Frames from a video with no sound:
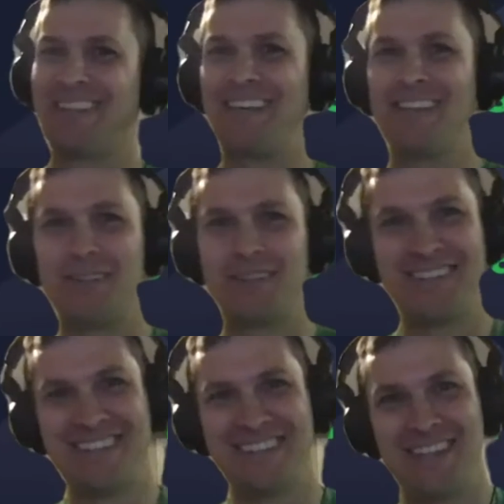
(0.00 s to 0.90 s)
There you go.
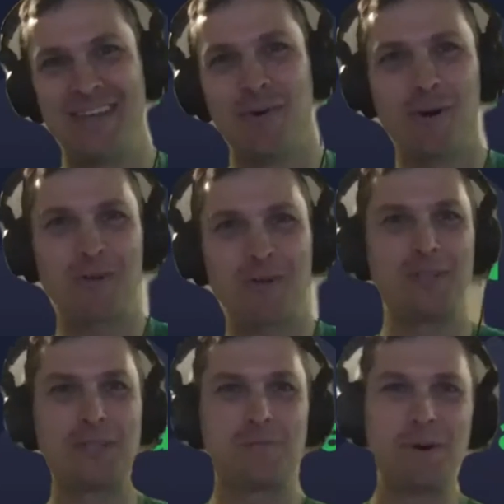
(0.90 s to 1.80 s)
The oracle
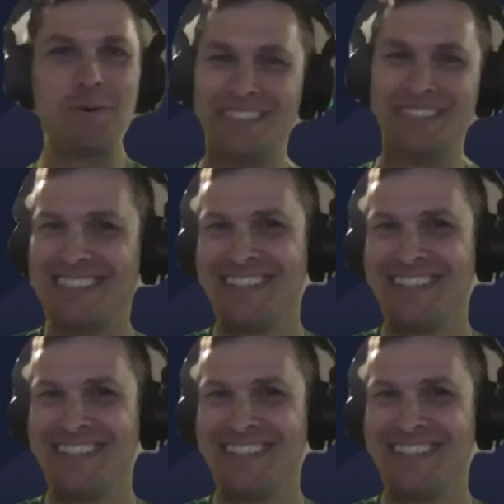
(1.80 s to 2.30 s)
has spoken.